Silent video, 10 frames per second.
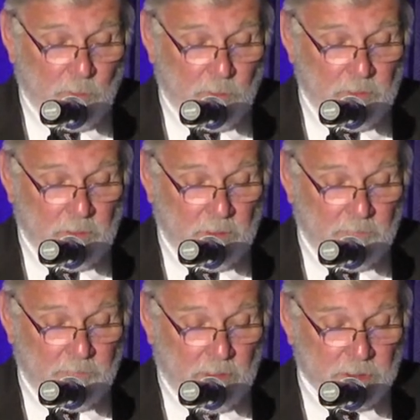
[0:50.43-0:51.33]
board
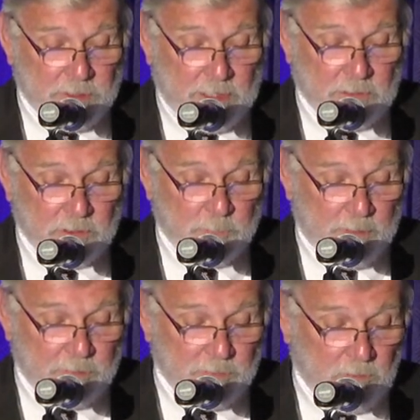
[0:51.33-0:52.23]
of Los Angeles
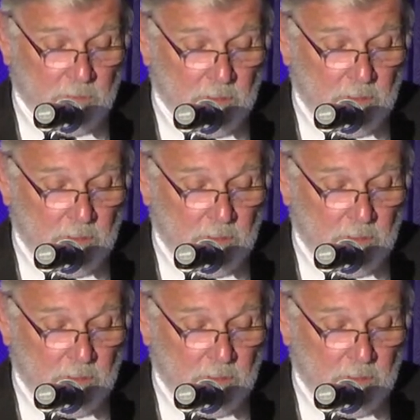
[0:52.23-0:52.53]
Metro.